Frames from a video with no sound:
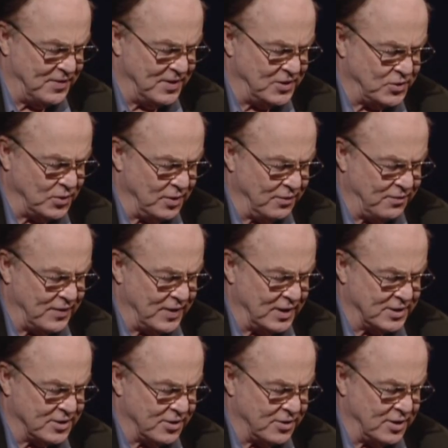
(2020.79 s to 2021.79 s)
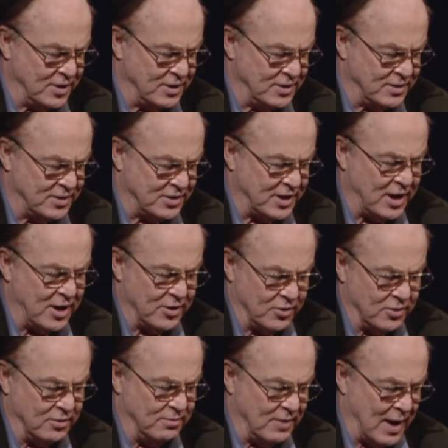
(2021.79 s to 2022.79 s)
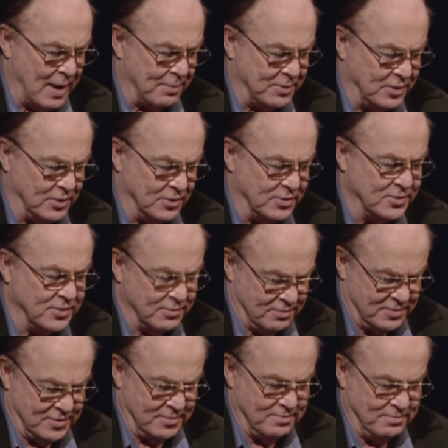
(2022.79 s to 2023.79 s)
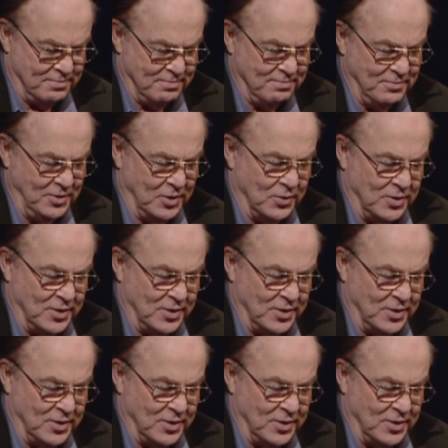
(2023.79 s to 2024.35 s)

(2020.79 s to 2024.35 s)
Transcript: visual effects other than the standard opticals of the, you